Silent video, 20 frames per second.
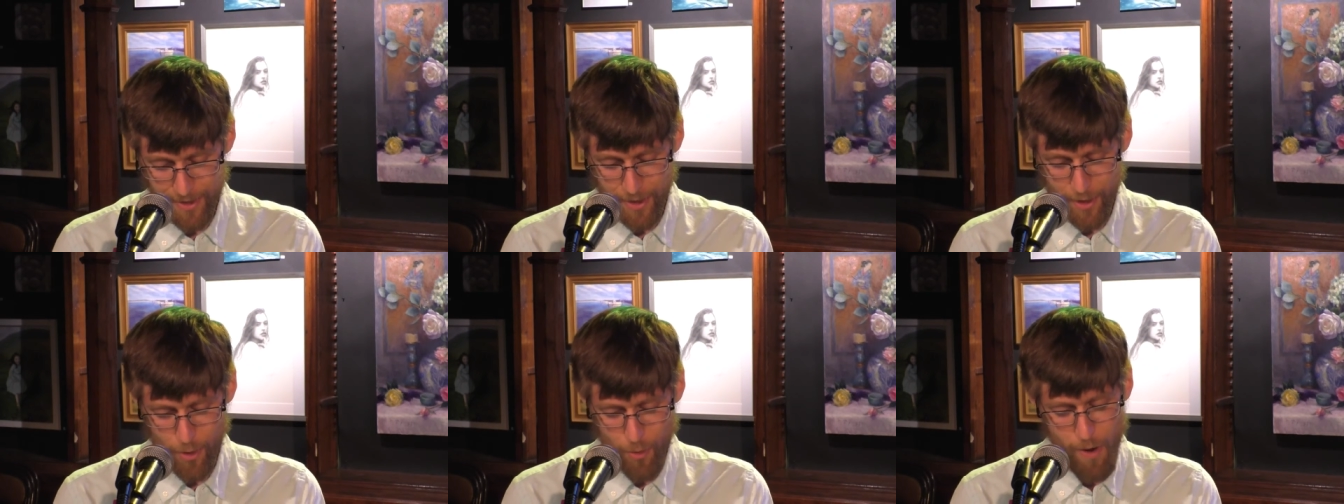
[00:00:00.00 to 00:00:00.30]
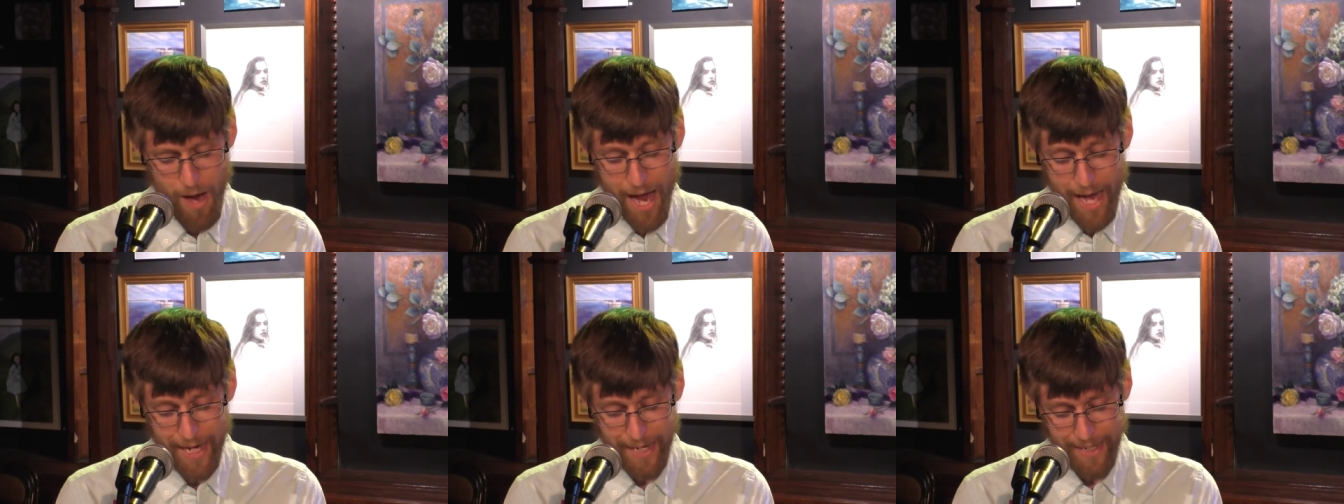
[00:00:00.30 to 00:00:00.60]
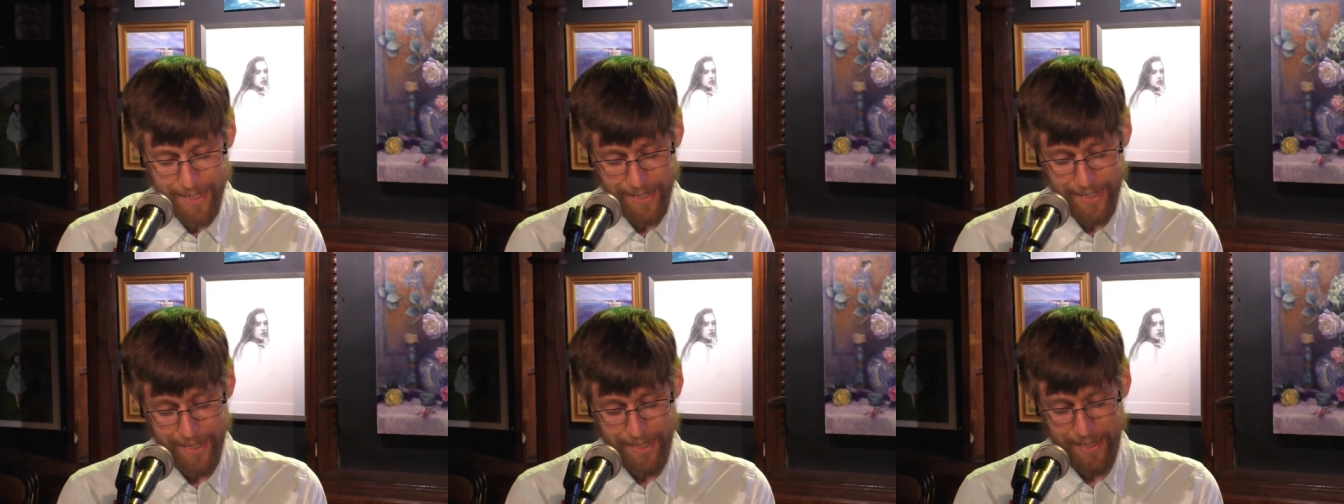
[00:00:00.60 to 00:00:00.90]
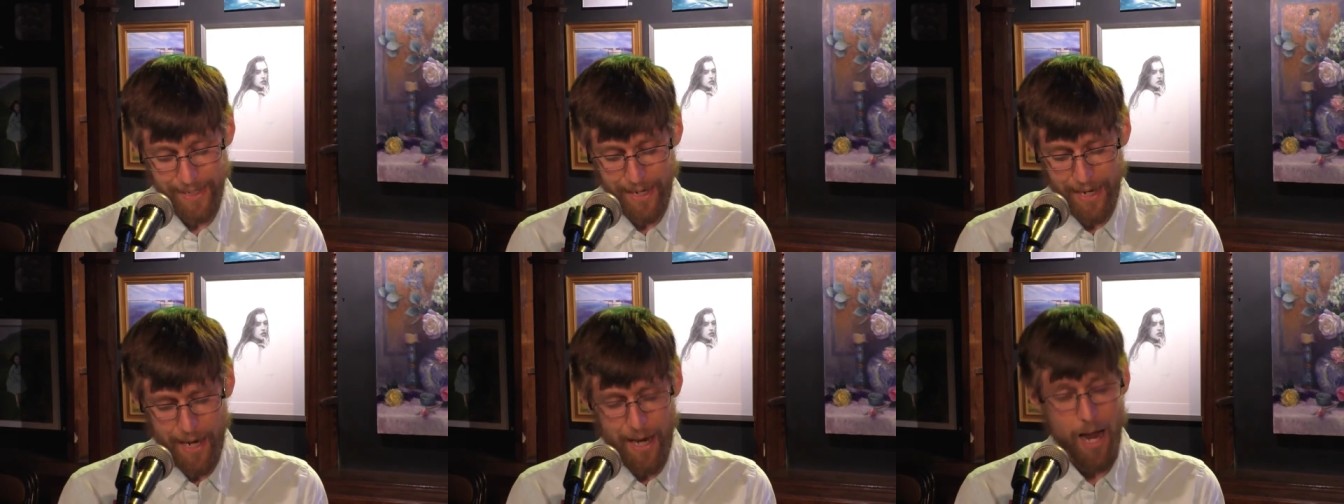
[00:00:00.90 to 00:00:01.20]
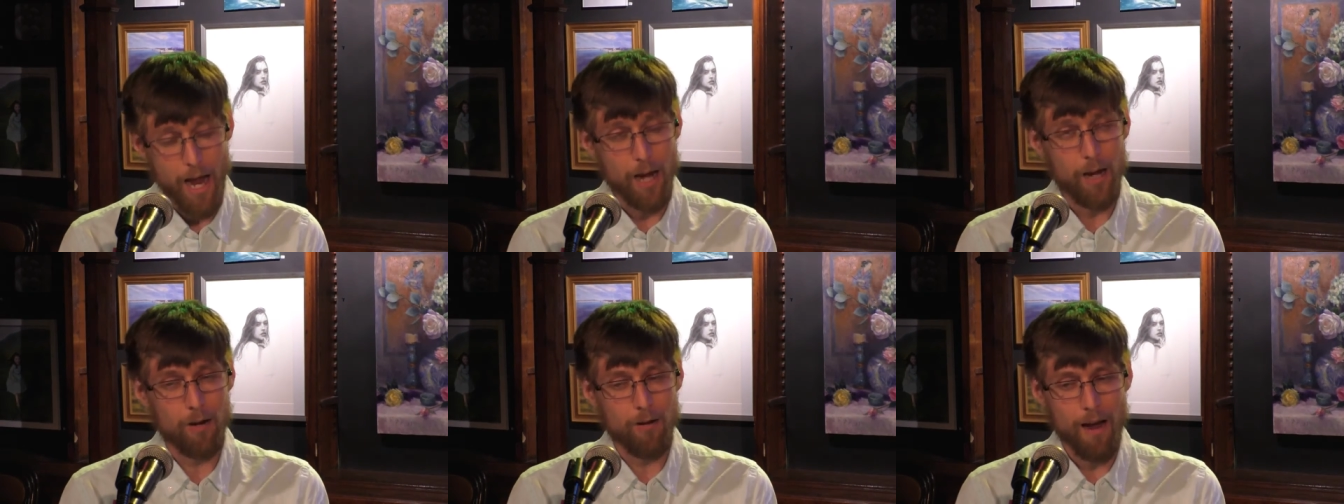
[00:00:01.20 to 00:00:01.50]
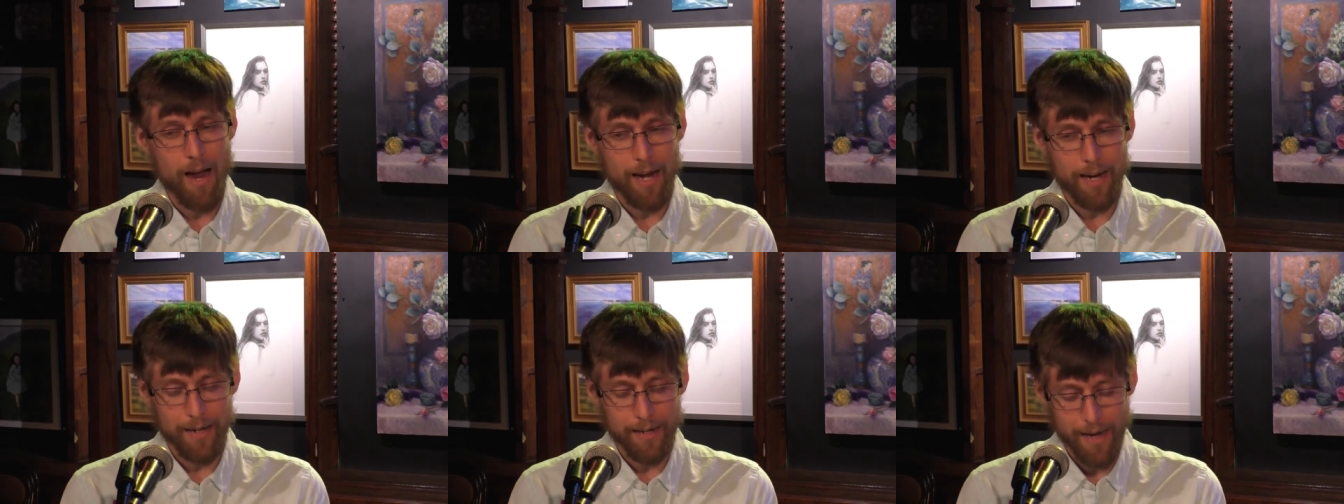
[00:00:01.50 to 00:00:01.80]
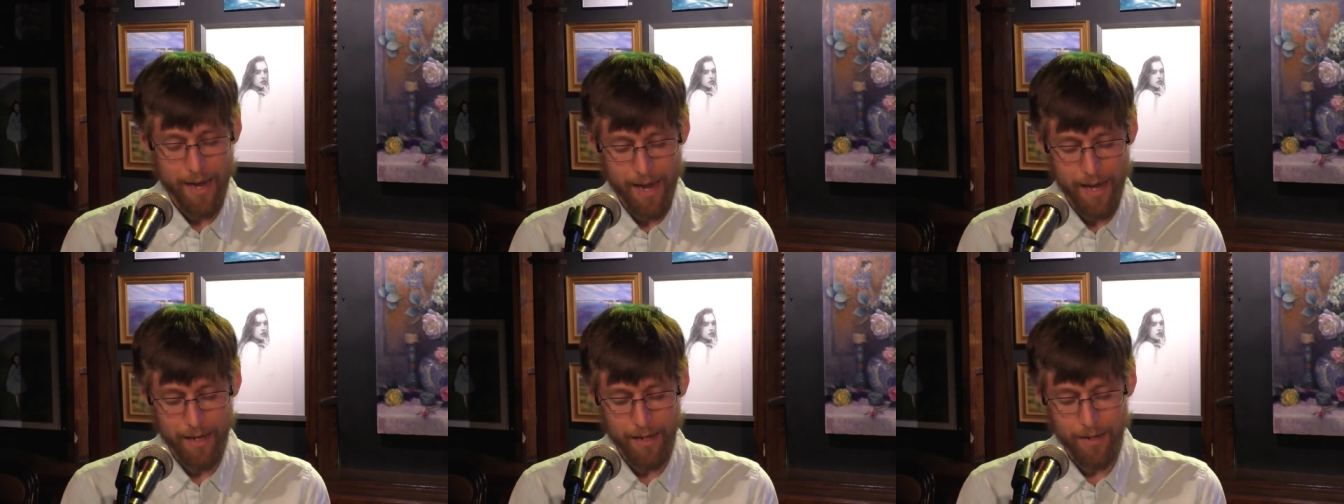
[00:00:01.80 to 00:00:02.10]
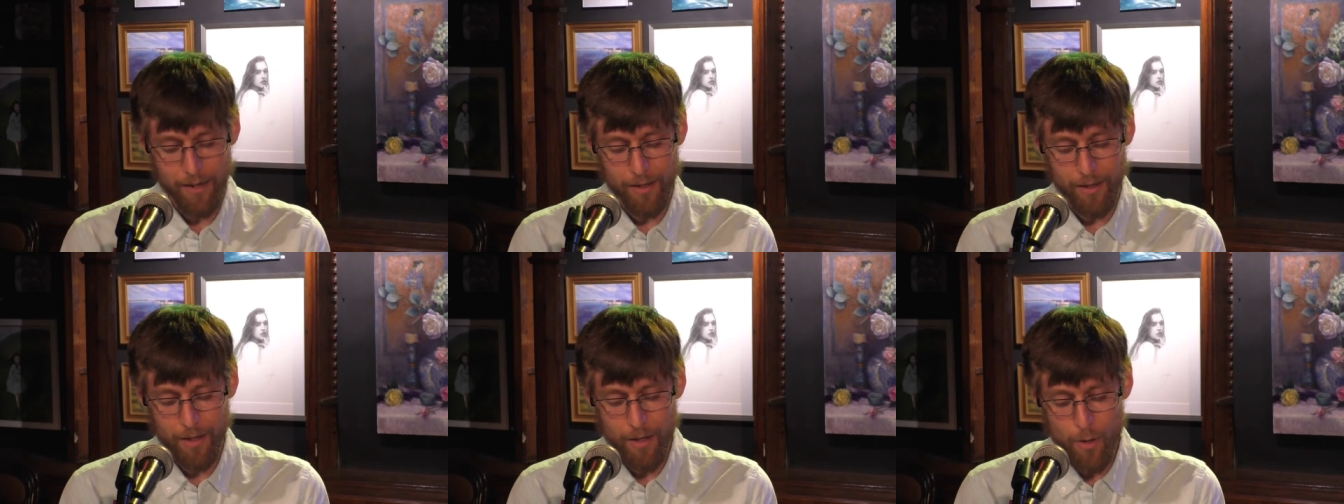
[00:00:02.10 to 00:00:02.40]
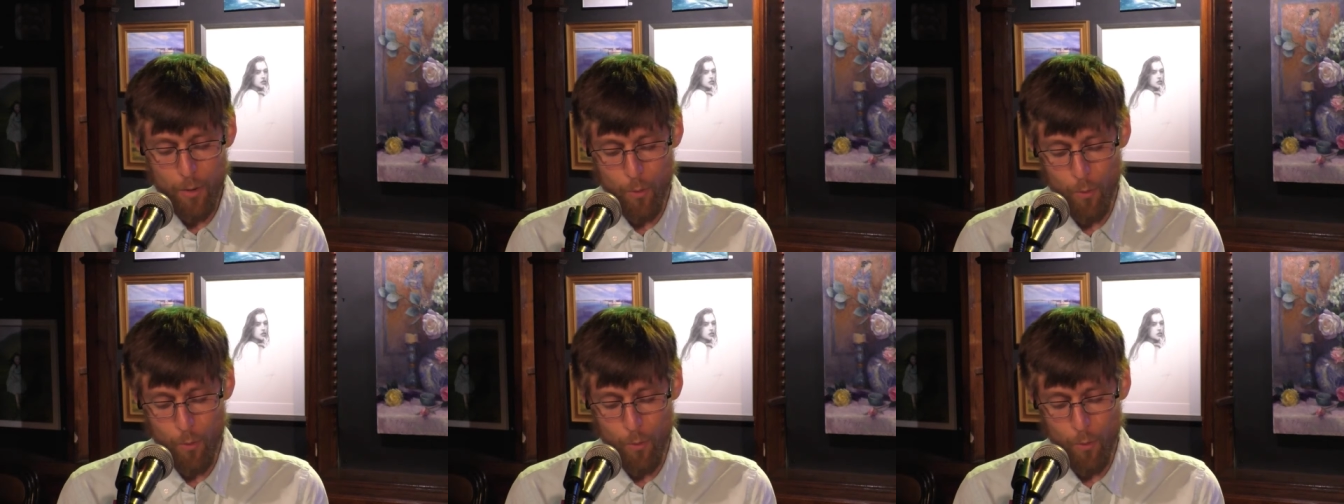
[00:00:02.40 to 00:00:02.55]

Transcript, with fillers: Quietly, a crocodile